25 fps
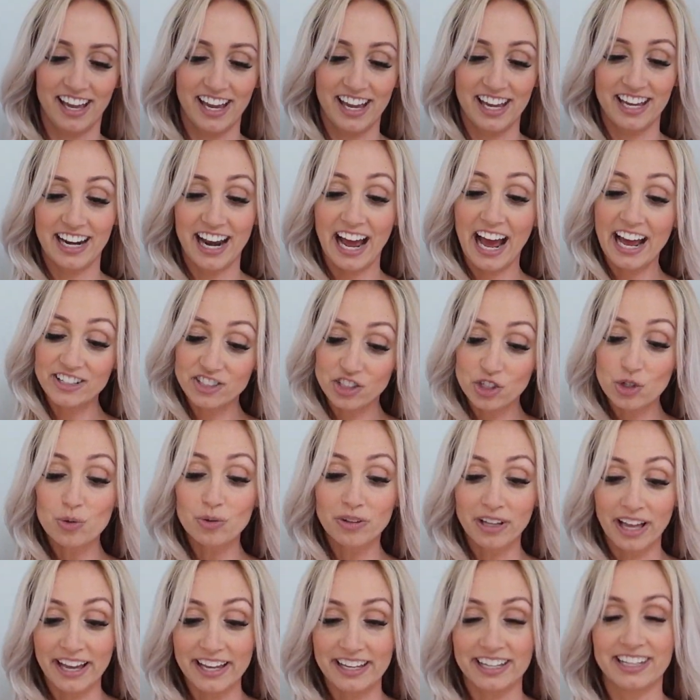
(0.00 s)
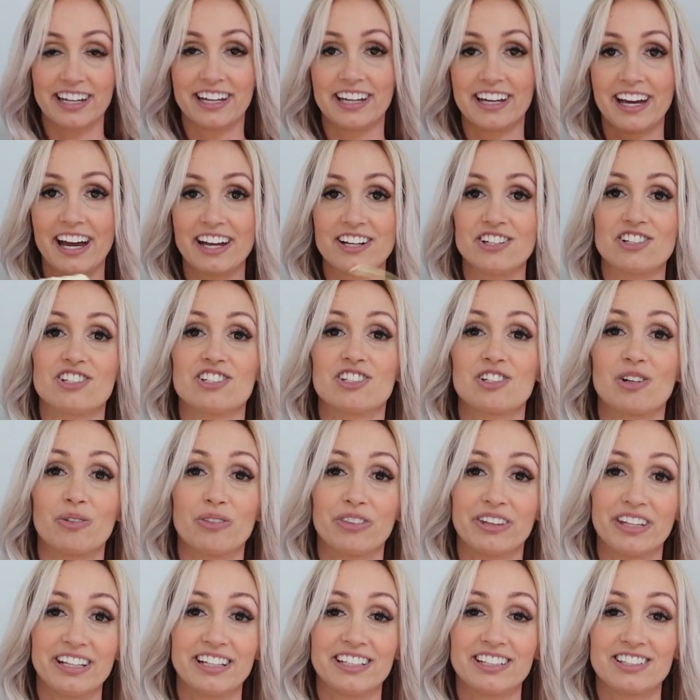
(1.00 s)
and I do like it. I just
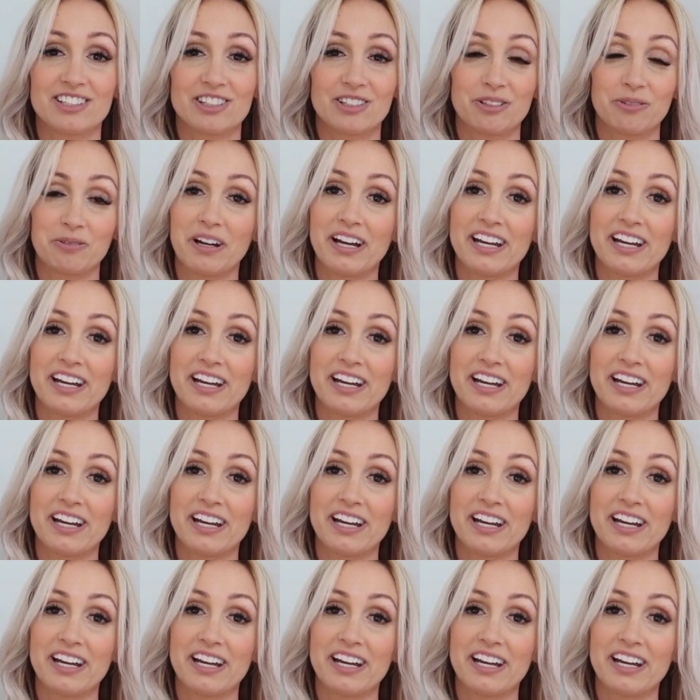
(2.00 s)
don't think it's the